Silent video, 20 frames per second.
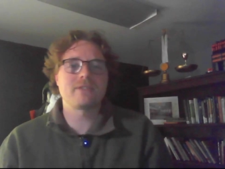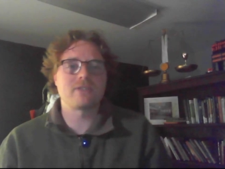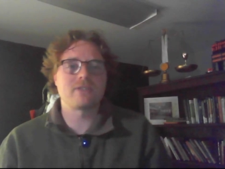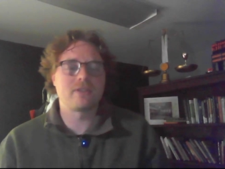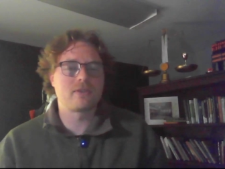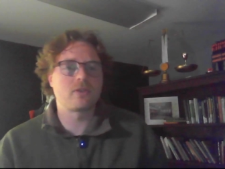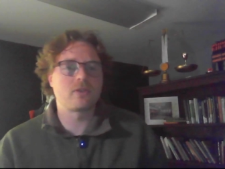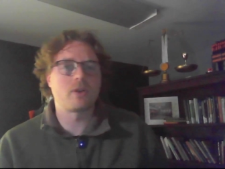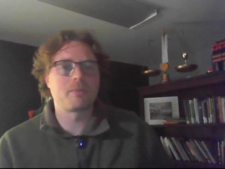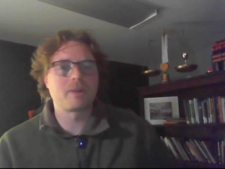And
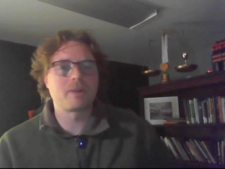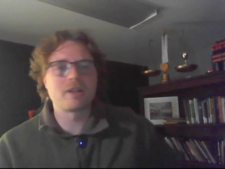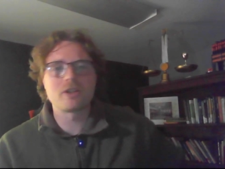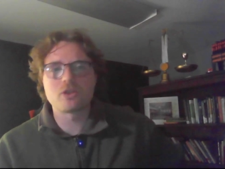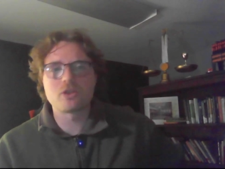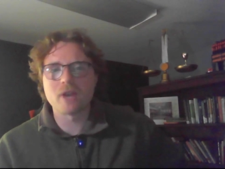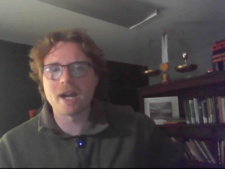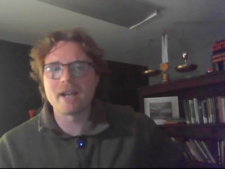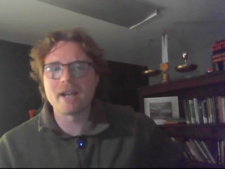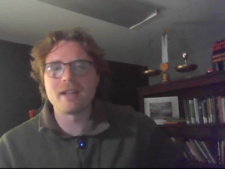so I'm going to
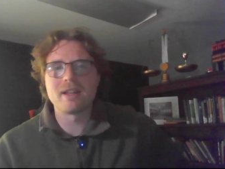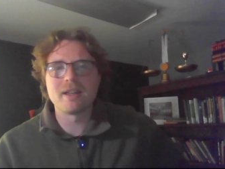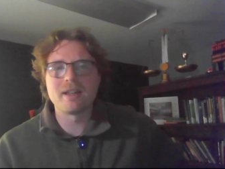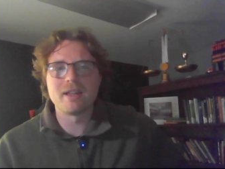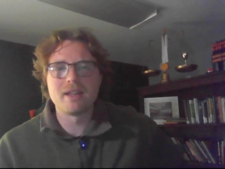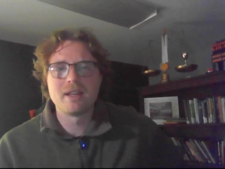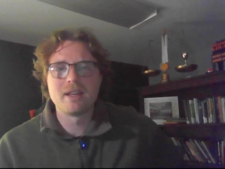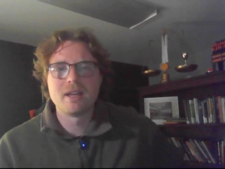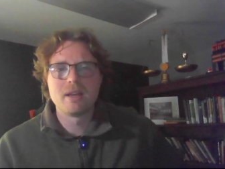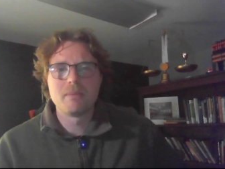try to
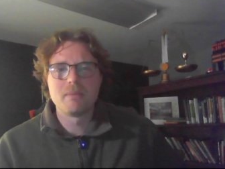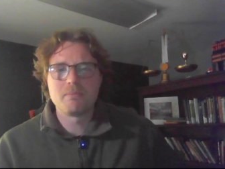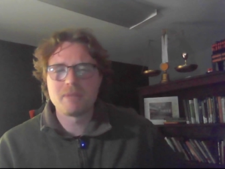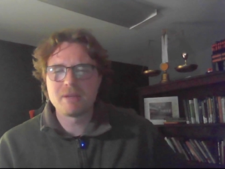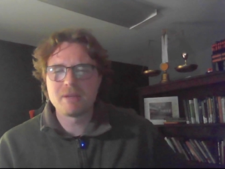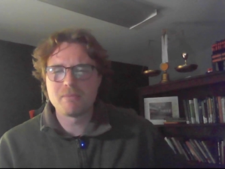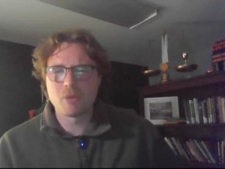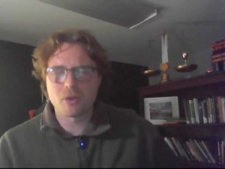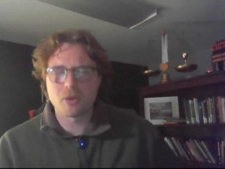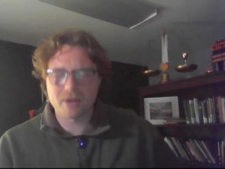be
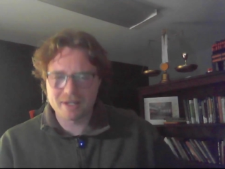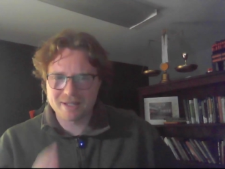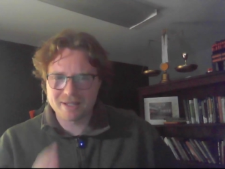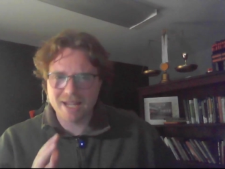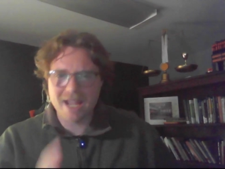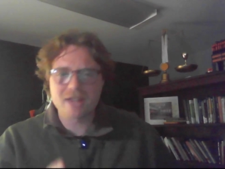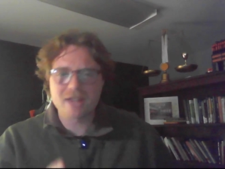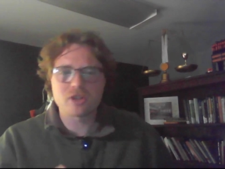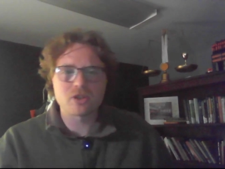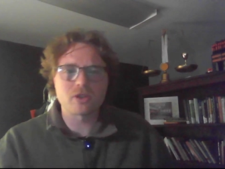more
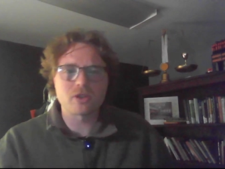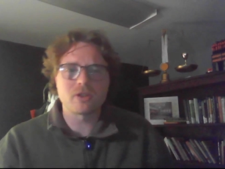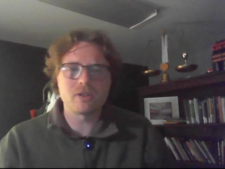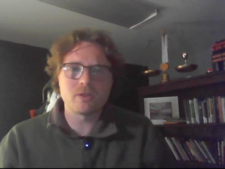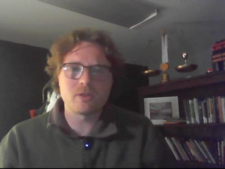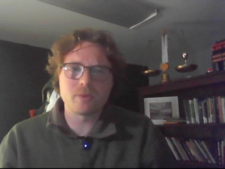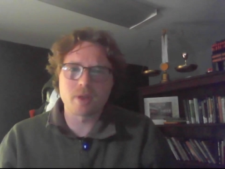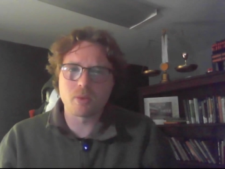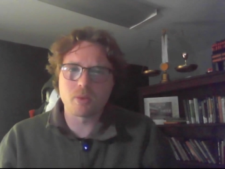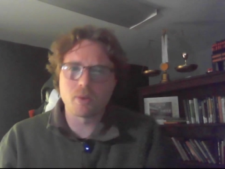intentional
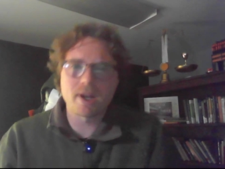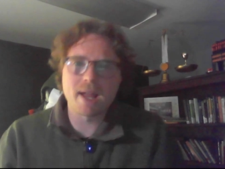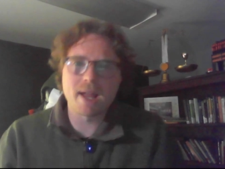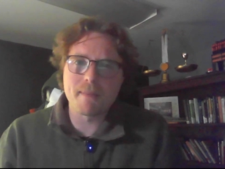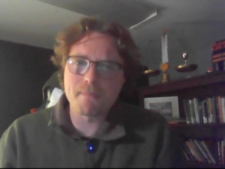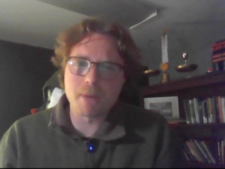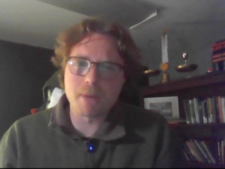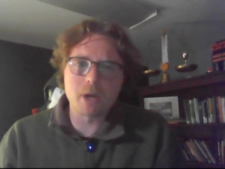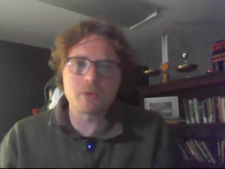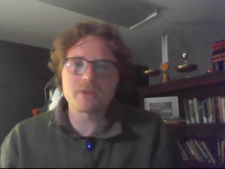with what I'm
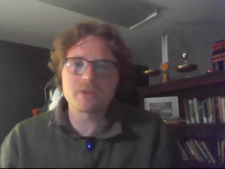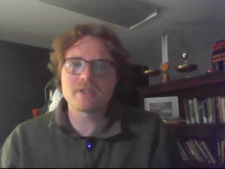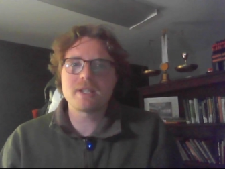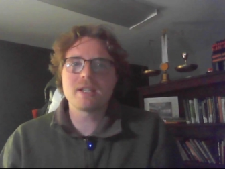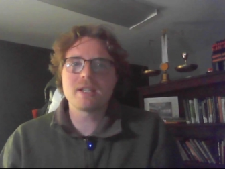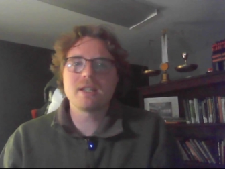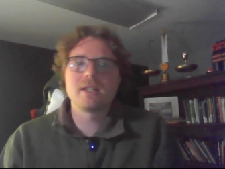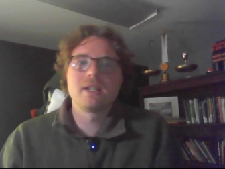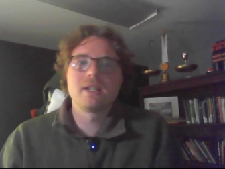posting